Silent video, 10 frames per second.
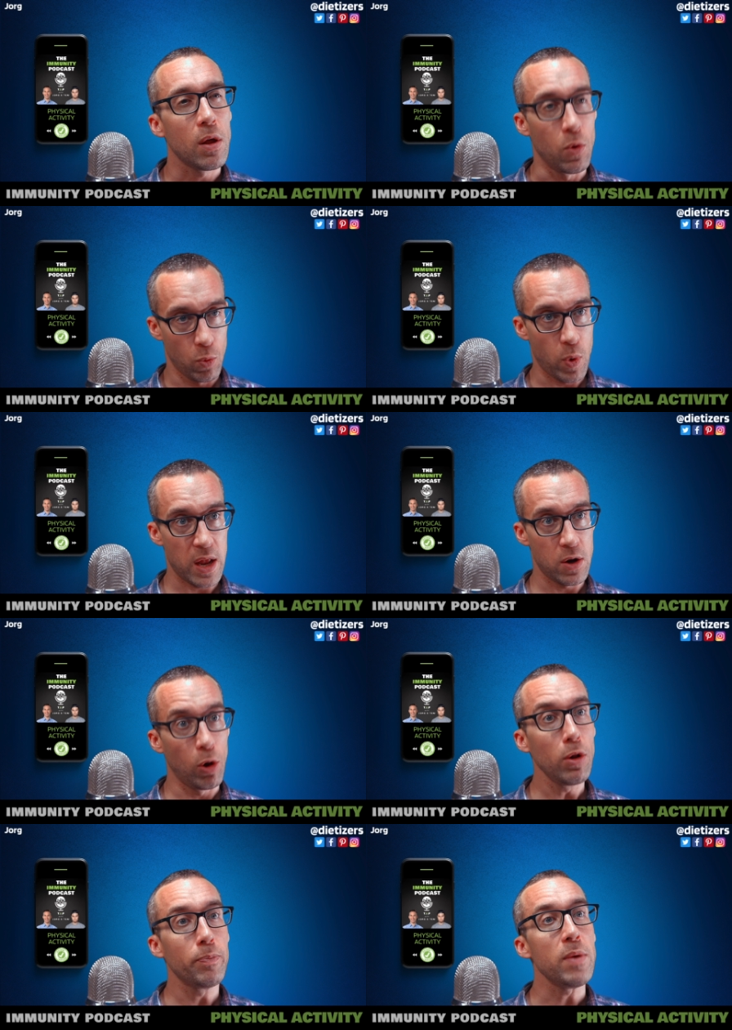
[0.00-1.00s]
when
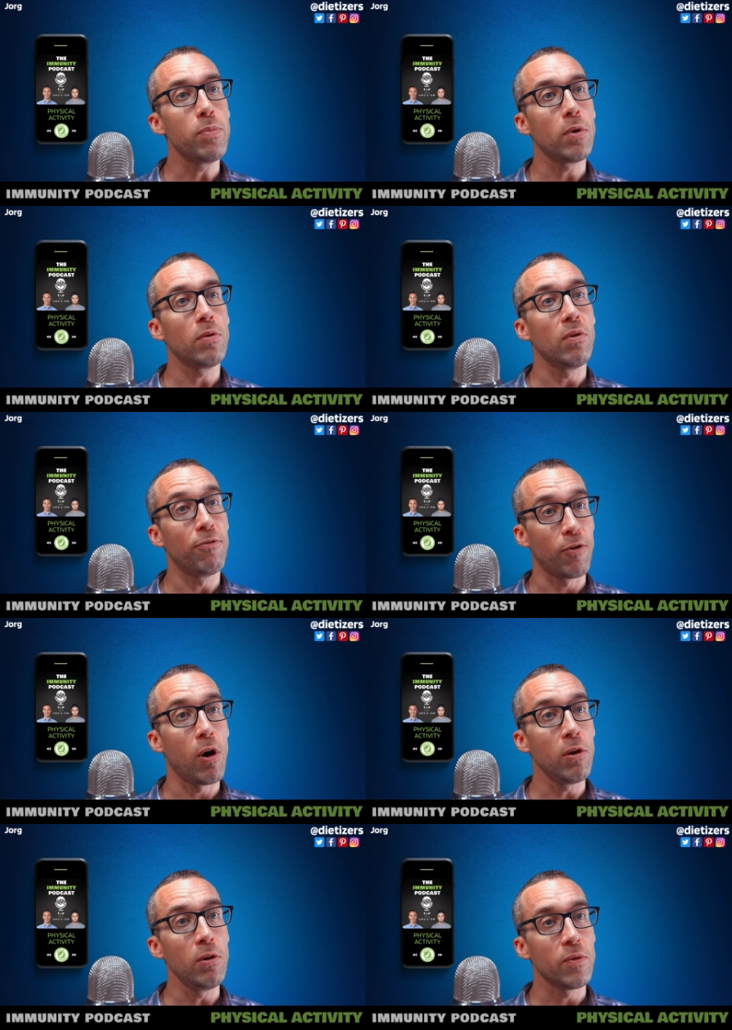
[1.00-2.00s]
old people
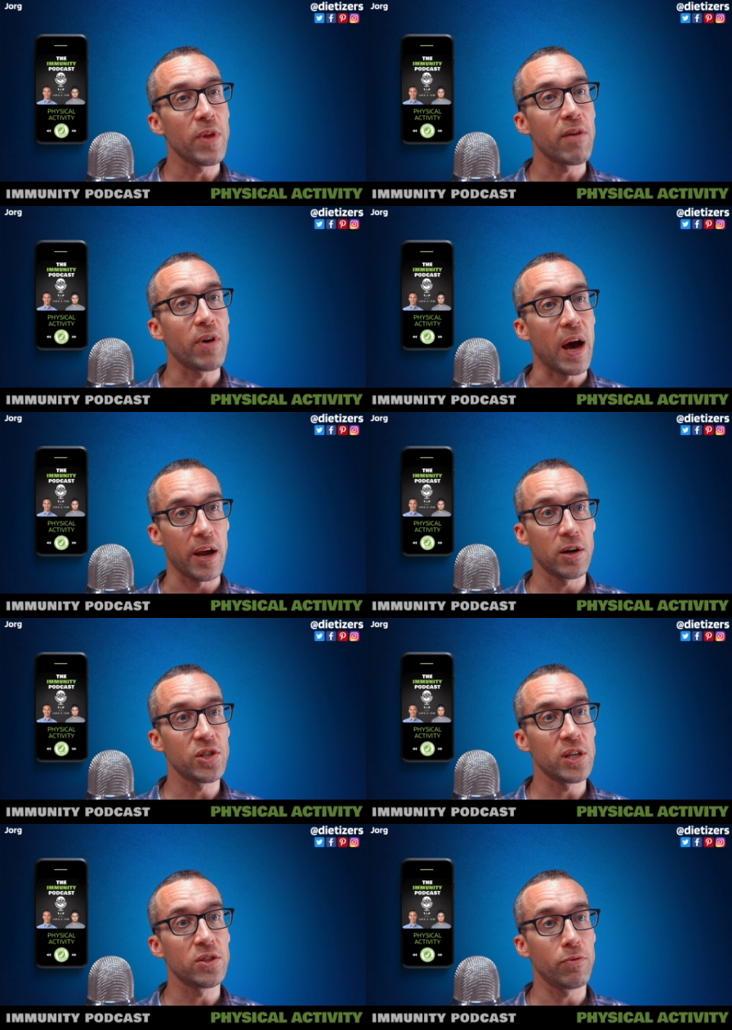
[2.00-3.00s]
fall, they have a higher
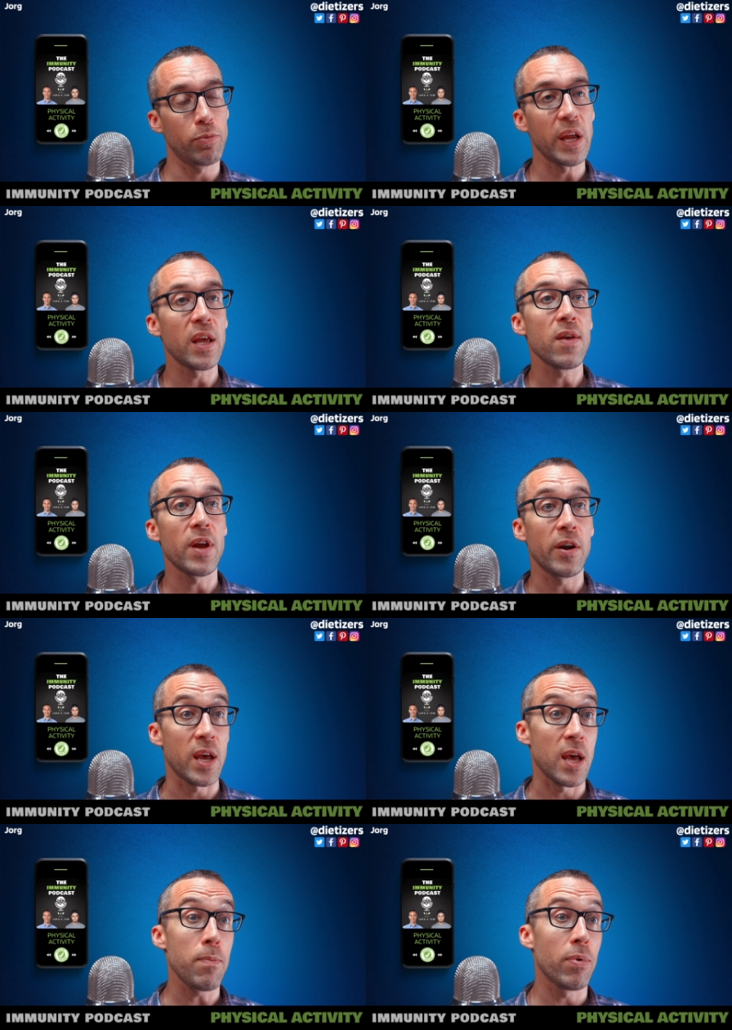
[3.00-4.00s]
chance of breaking their
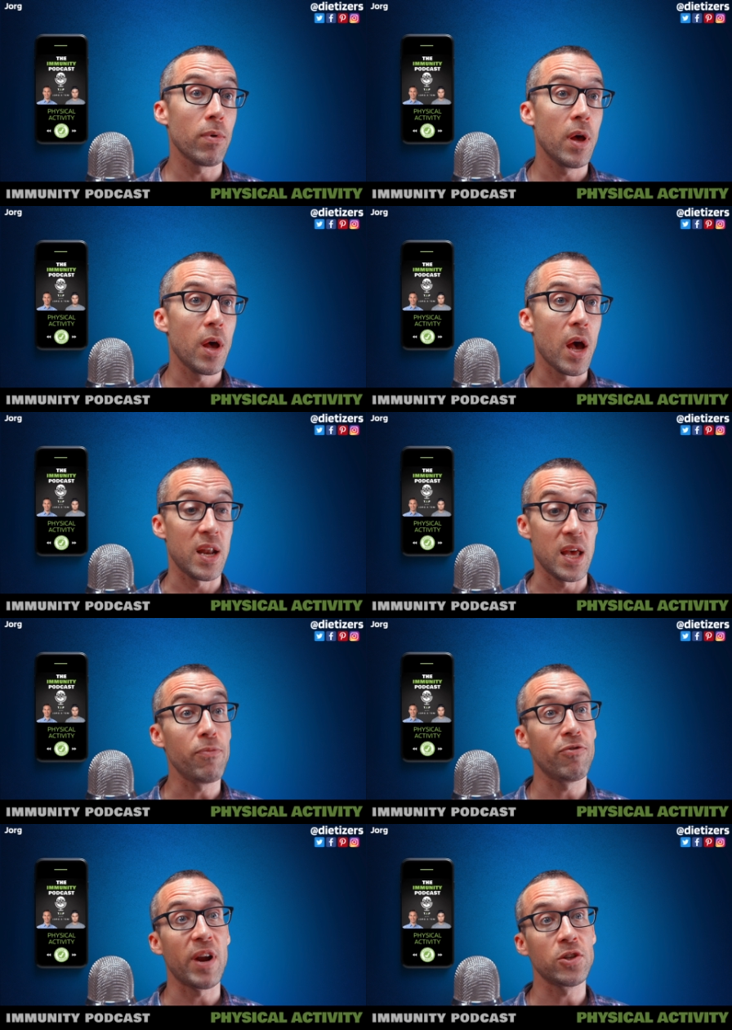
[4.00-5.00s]
hip and hip
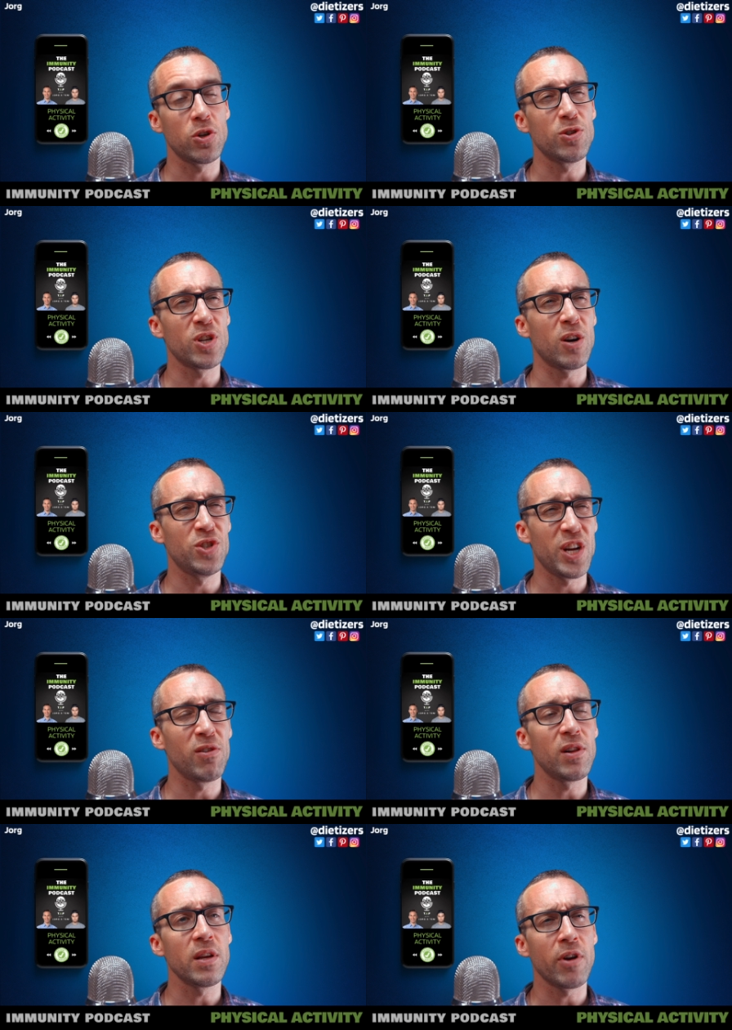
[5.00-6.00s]
fractures are
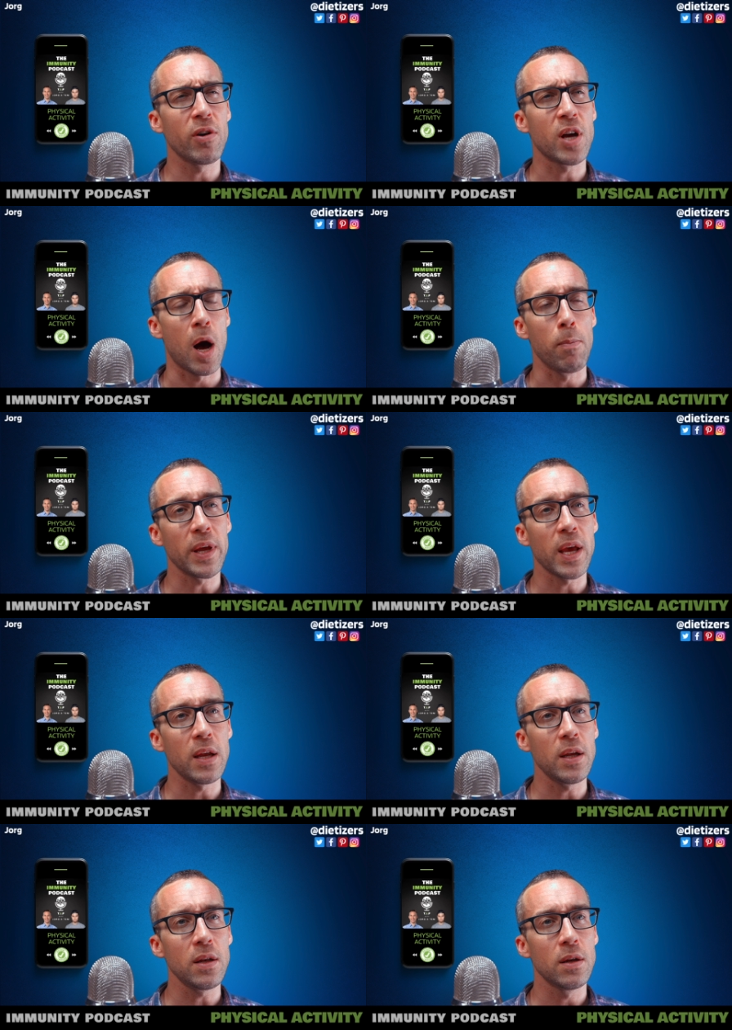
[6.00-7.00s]
generally very
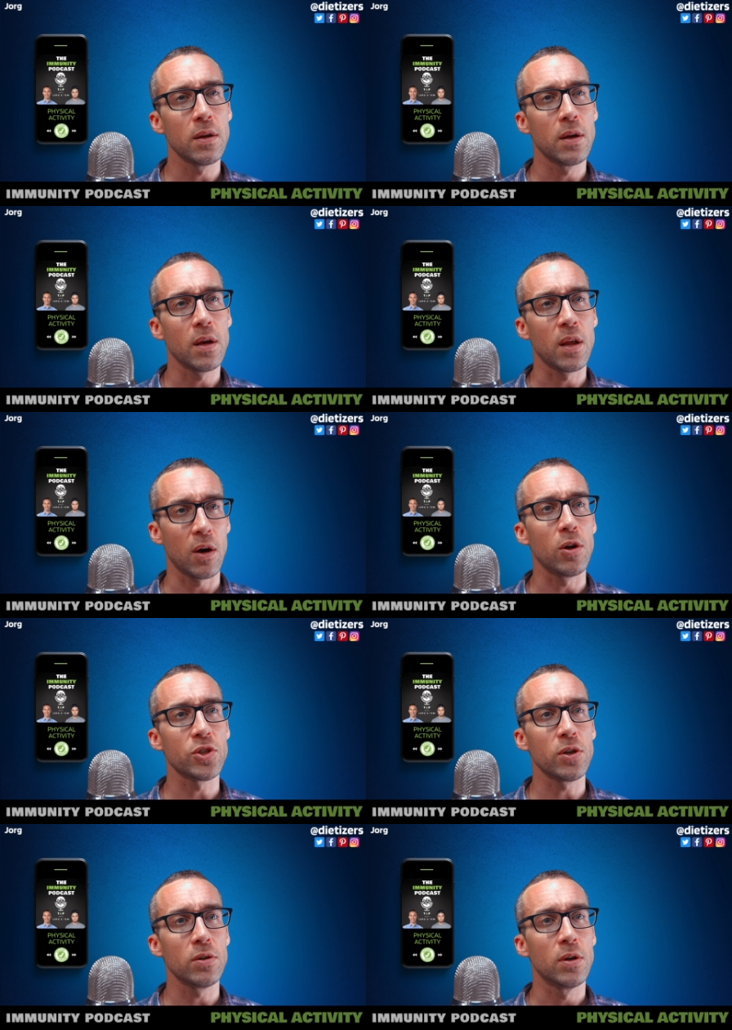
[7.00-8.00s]
complicated and, and
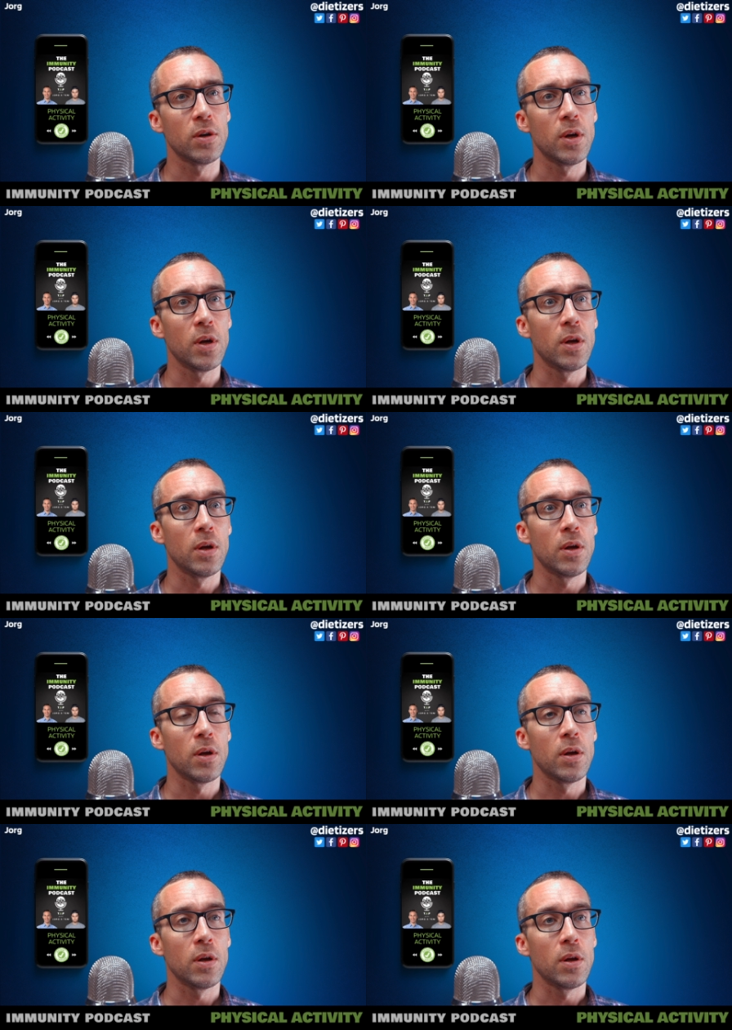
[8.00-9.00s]
also to solve right
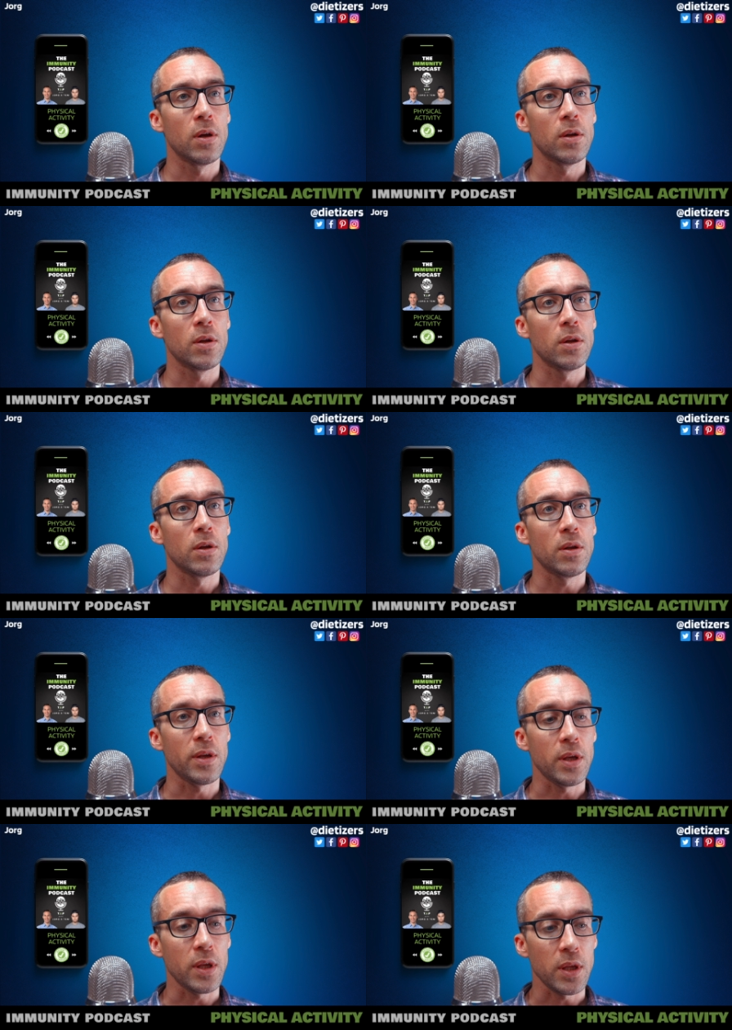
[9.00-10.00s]
the whole
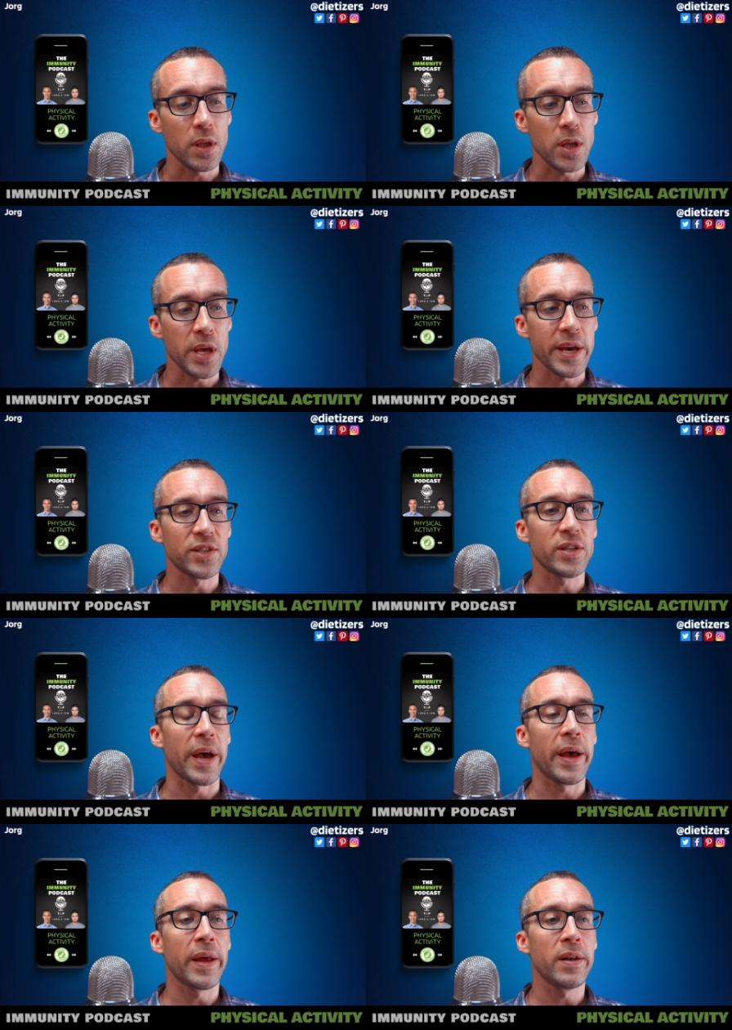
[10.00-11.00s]
fixing yes
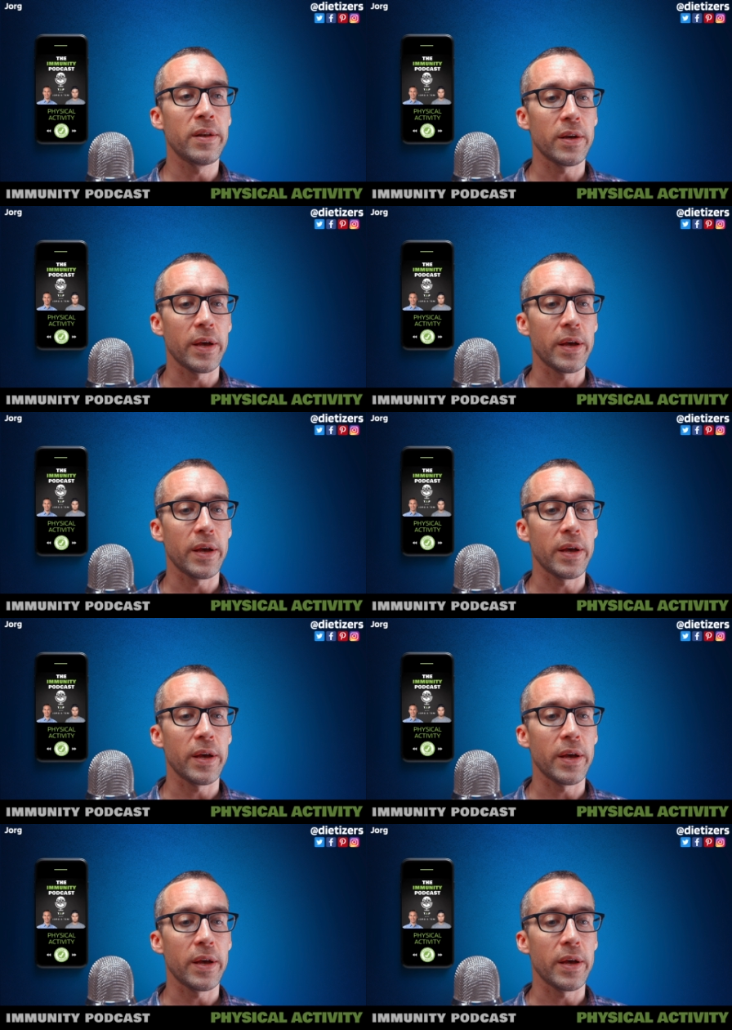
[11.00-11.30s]
and